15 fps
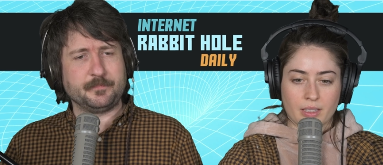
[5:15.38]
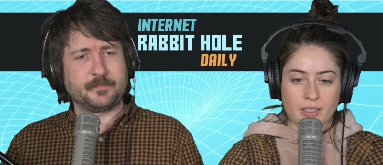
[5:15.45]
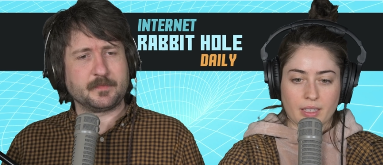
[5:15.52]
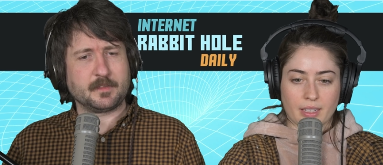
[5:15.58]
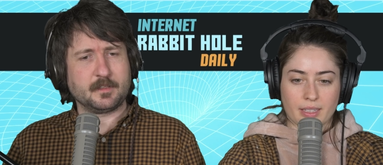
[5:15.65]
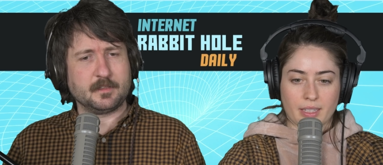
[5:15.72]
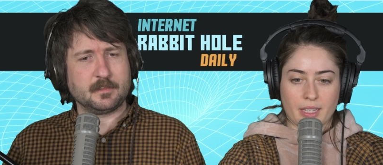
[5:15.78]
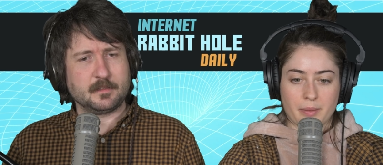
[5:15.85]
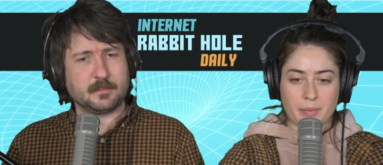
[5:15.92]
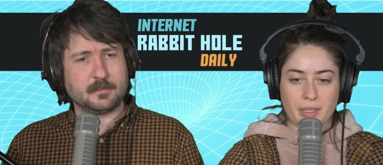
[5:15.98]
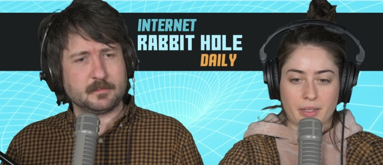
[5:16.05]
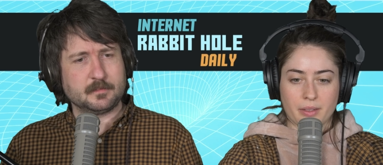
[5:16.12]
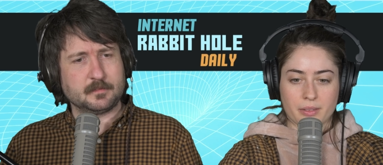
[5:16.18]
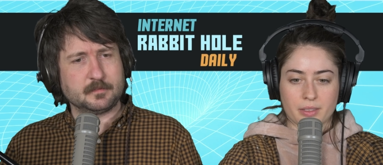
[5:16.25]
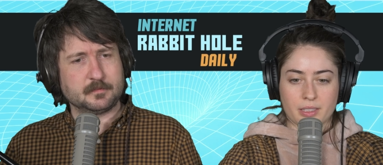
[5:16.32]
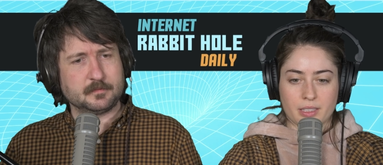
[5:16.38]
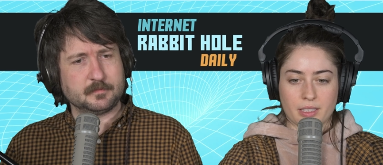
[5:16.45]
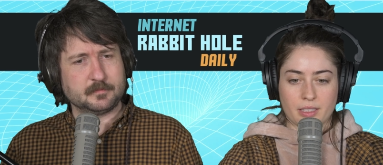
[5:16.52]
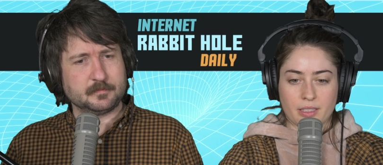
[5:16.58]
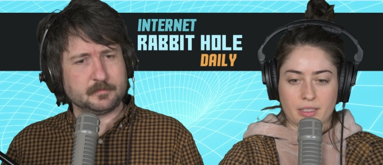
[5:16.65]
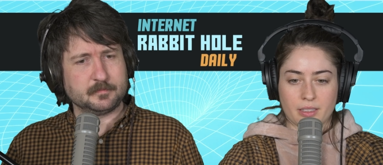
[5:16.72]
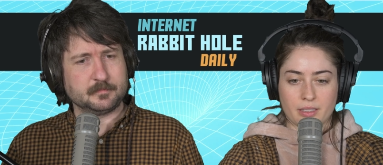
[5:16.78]
Speaker 1: That came out
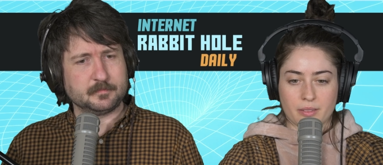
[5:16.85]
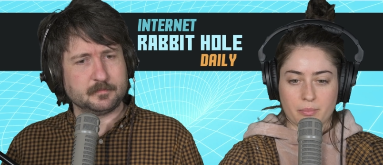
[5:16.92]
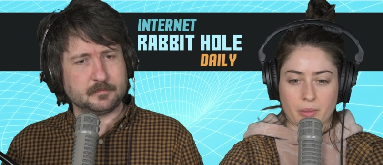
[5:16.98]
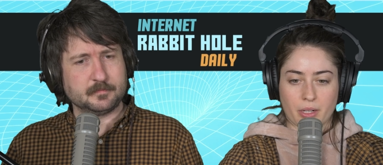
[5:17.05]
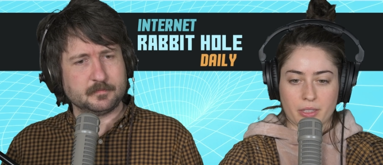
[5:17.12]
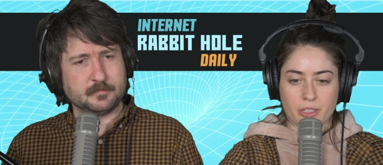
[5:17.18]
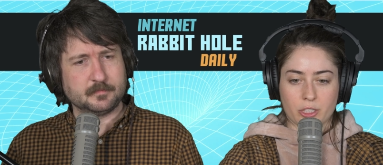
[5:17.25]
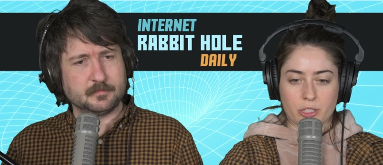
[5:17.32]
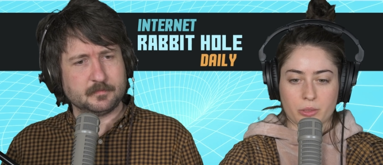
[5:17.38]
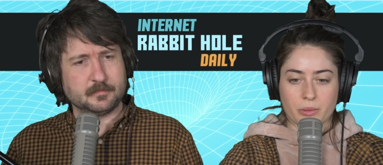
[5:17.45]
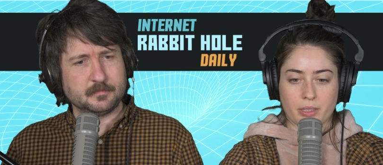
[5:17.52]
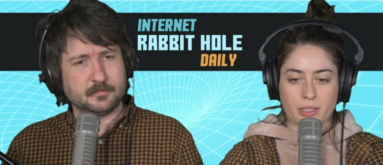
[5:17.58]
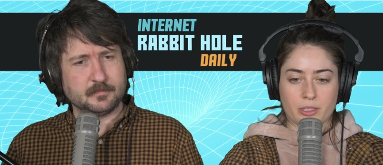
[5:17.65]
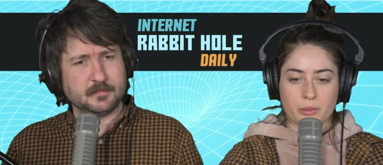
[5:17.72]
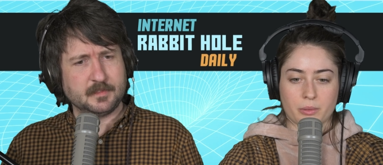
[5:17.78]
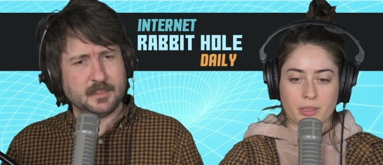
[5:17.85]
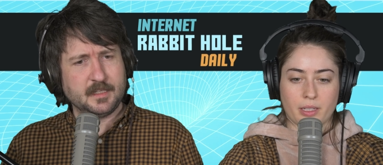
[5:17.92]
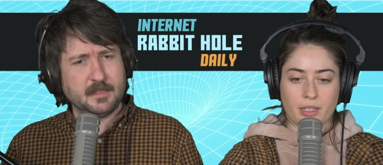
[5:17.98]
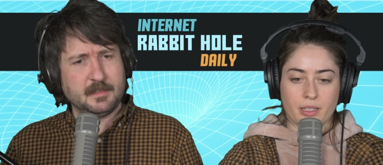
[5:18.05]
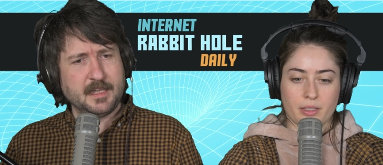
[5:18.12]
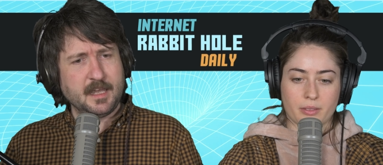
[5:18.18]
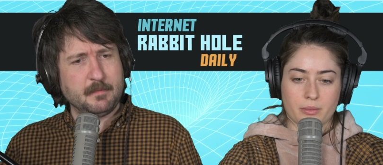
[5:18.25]
in March twenty
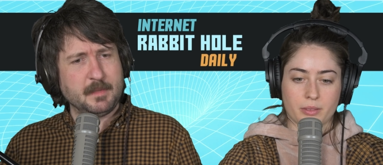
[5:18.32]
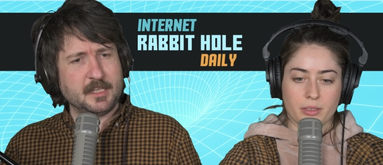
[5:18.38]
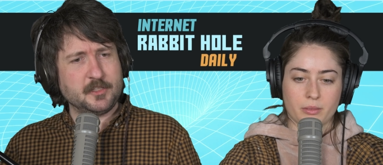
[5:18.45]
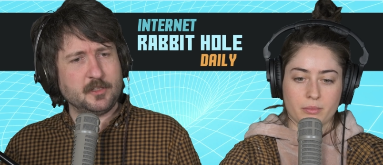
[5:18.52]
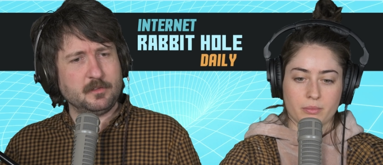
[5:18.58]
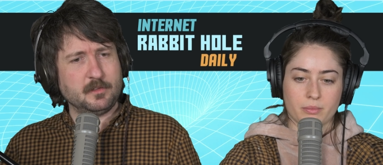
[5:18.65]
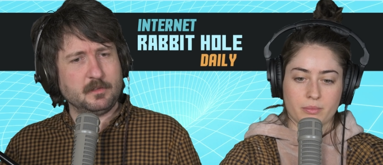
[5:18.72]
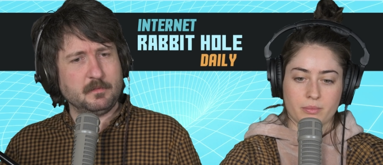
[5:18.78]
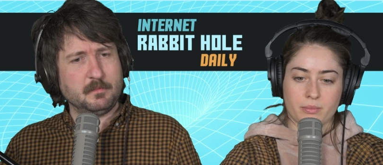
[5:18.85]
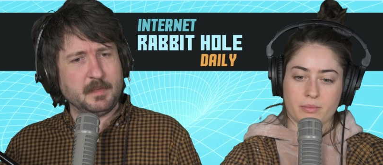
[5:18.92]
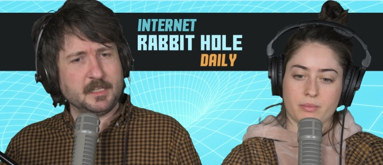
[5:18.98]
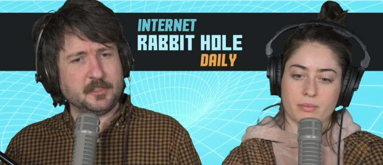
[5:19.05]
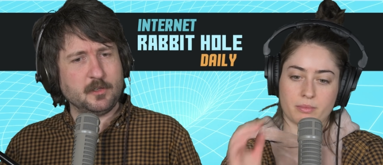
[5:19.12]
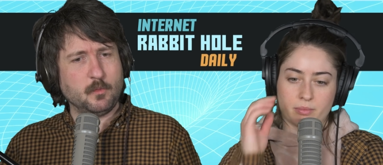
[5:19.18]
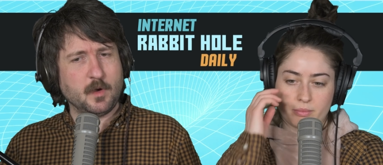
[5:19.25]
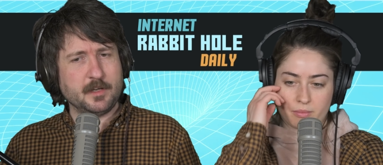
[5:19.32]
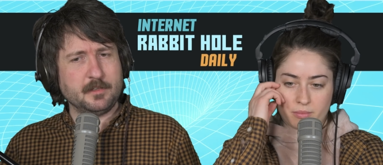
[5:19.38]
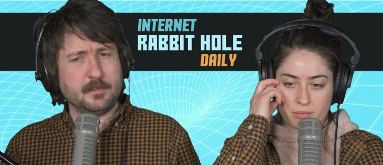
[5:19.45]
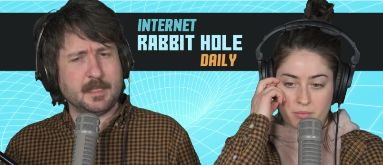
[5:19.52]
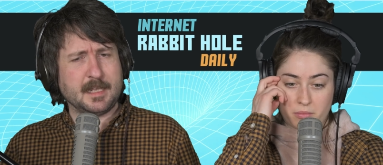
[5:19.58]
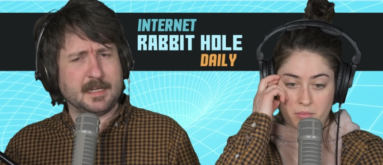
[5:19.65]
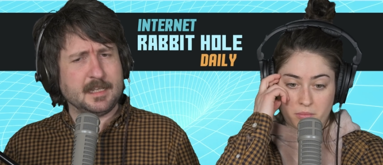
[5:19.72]
twenty.
Speaker 2: Yeah, it makes you makes you
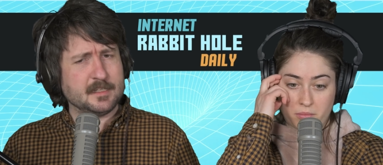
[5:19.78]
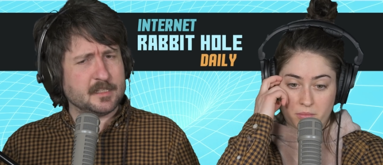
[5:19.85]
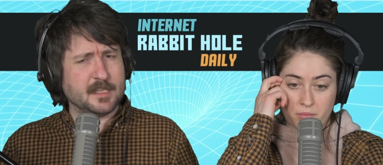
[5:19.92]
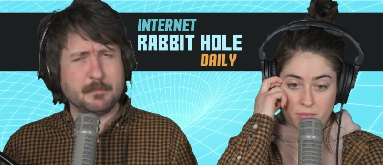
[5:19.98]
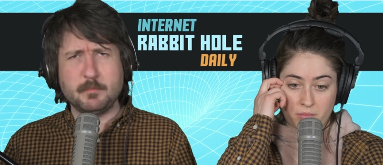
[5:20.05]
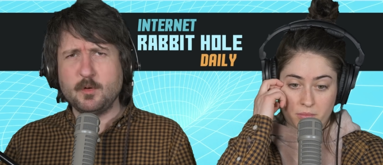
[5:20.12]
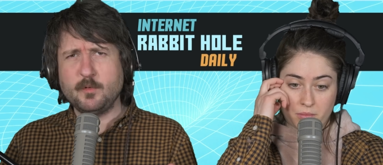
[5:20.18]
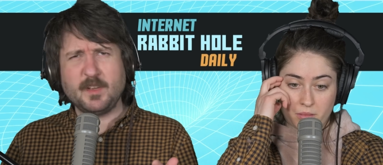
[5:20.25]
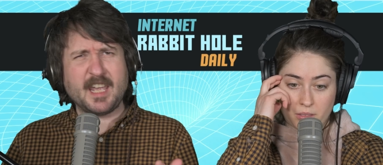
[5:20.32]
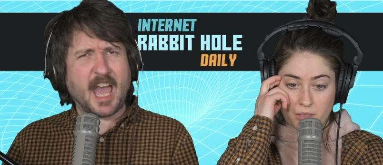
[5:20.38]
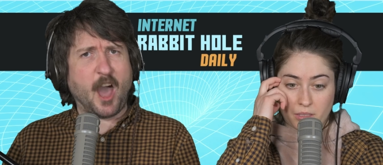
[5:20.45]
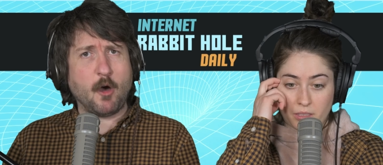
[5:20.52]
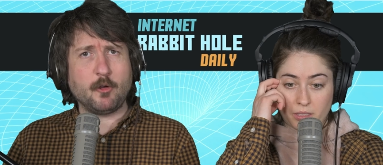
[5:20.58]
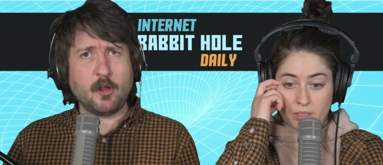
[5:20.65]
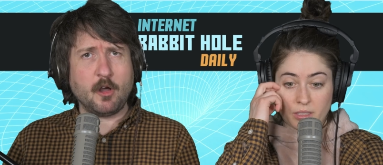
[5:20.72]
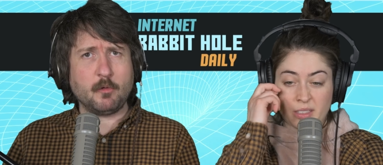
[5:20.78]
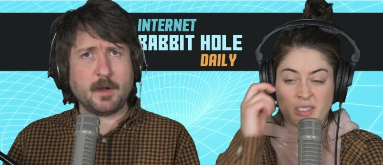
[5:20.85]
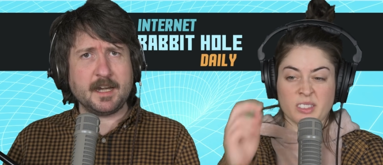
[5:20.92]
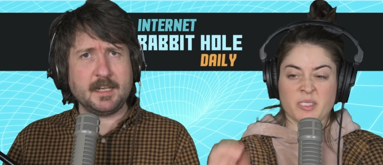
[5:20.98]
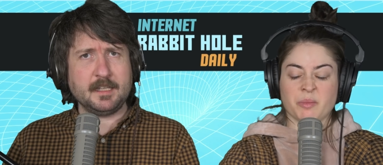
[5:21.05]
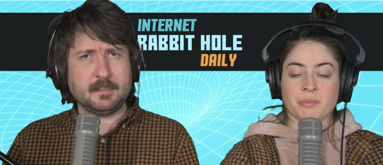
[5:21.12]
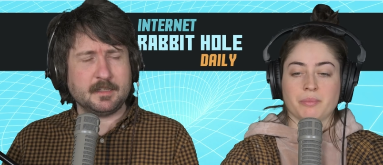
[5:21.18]
wonder then, is the movie out
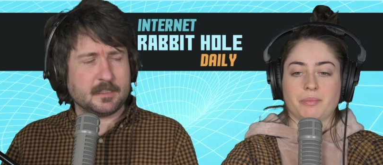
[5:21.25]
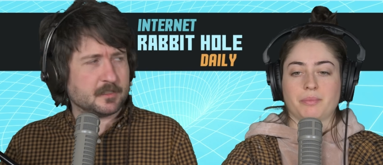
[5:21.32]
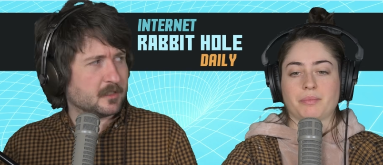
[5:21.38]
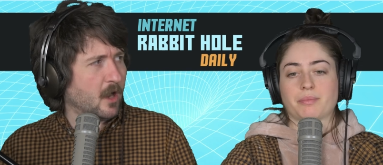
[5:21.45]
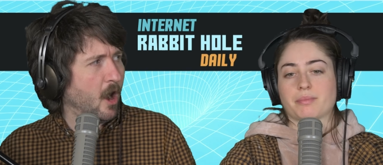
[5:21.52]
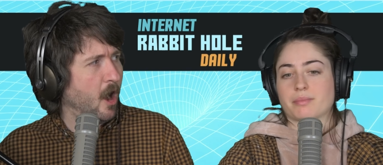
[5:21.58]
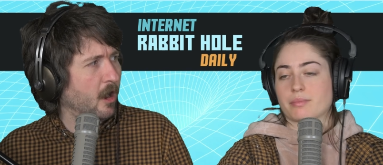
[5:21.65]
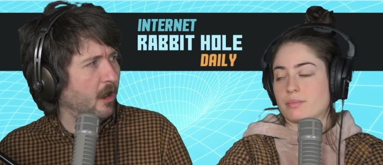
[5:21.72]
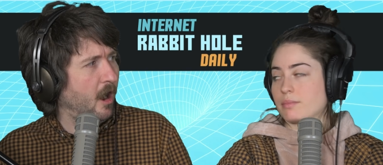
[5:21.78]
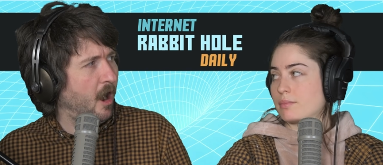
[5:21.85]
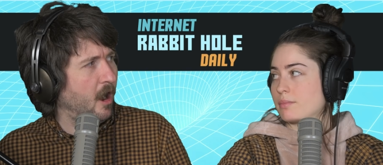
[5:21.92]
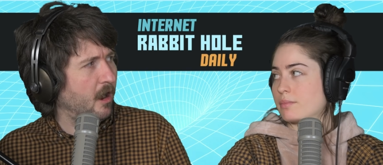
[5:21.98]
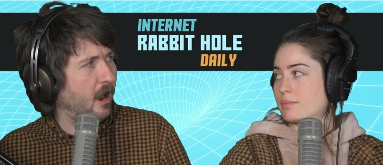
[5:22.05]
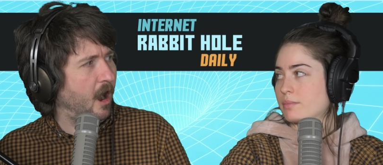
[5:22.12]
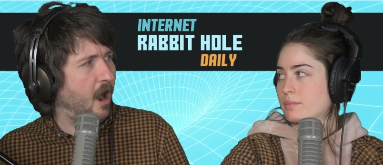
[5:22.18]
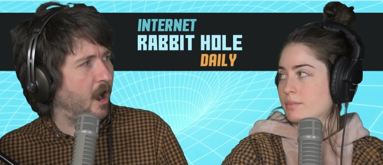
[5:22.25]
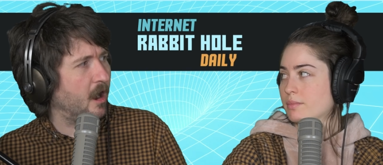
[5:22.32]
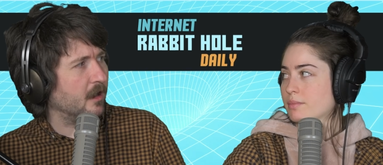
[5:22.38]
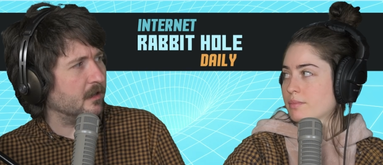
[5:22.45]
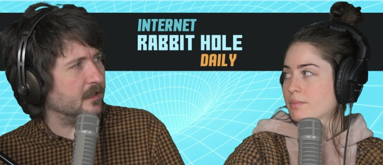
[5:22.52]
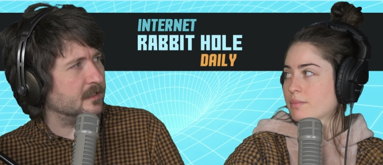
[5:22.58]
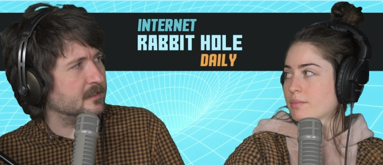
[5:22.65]
already? This R R
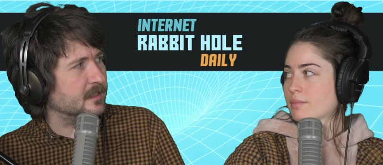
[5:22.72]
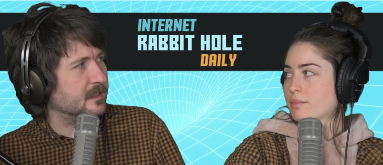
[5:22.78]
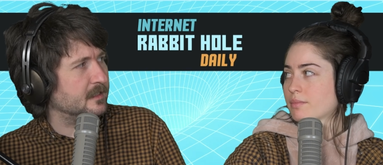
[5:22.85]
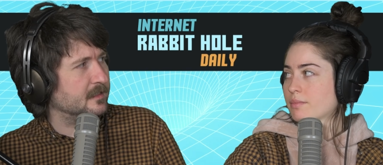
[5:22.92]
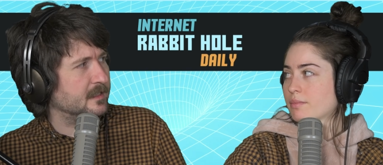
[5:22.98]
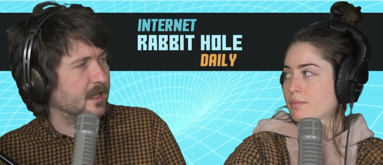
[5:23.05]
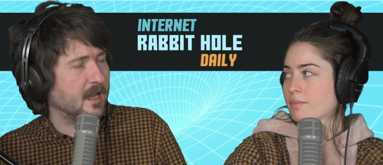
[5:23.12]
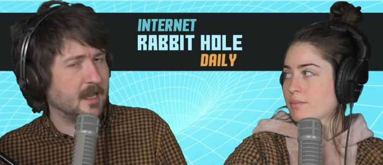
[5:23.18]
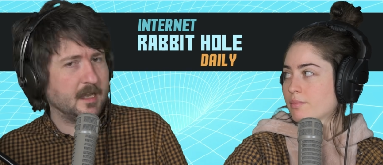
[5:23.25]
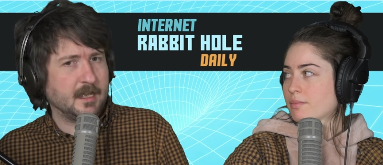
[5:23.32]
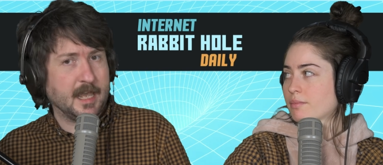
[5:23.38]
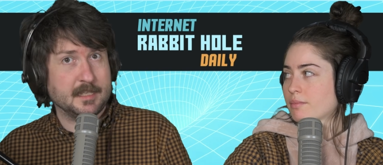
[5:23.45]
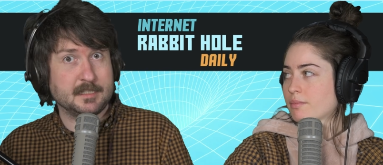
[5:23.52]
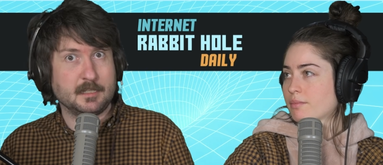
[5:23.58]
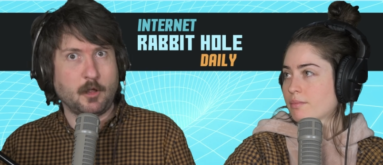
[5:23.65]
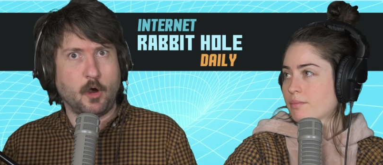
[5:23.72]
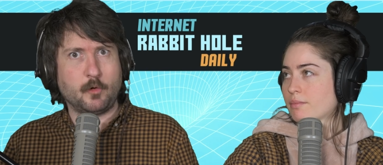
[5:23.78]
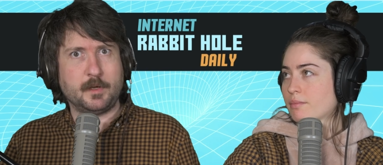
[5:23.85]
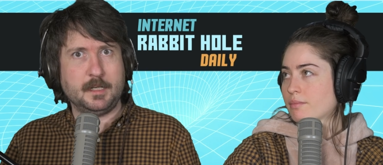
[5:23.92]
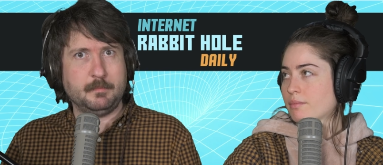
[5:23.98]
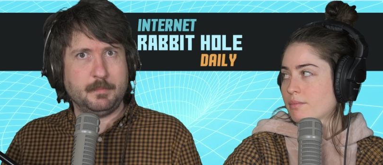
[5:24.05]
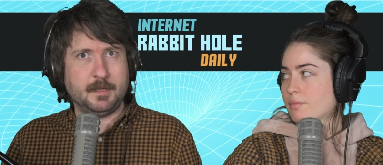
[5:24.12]
R, is it uh, has it already